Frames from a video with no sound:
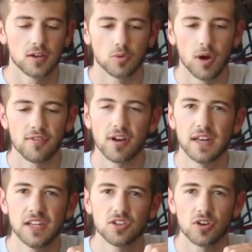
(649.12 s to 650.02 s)
wherever I
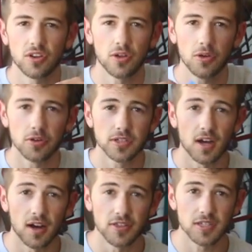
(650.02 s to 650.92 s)
need to drill the holes
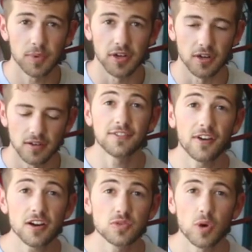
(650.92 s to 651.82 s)
on the splitter. As
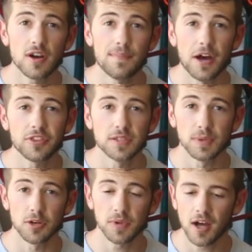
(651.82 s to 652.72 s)
far as where to mount the
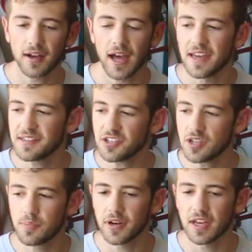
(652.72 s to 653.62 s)
splitter block, I
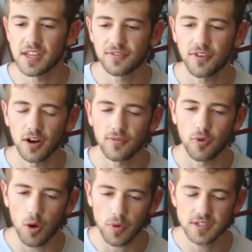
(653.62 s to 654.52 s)
essentially put it as far
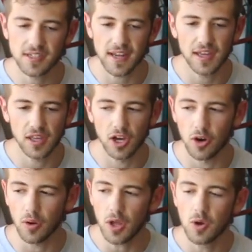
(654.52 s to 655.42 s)
forwards as I can
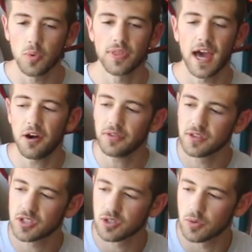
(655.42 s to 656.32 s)
go without
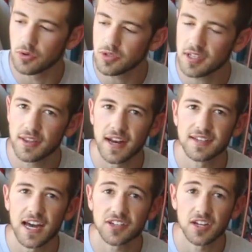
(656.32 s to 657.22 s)
the screws that
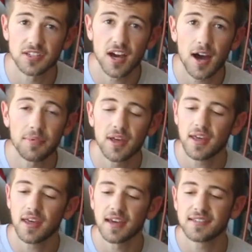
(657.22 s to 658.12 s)
attach it on top
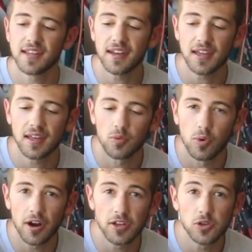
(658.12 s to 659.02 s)
extending
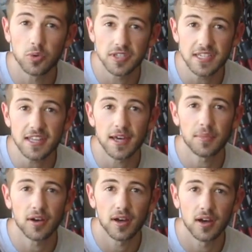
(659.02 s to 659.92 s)
where you will see
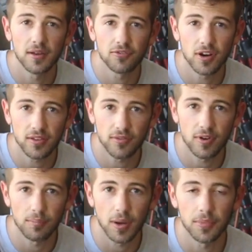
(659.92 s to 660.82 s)
them in front of the
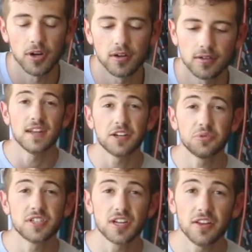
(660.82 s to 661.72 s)
front bumper. Now
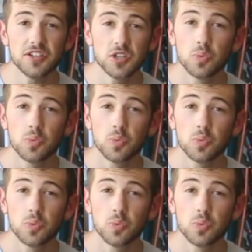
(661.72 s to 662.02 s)
to install this,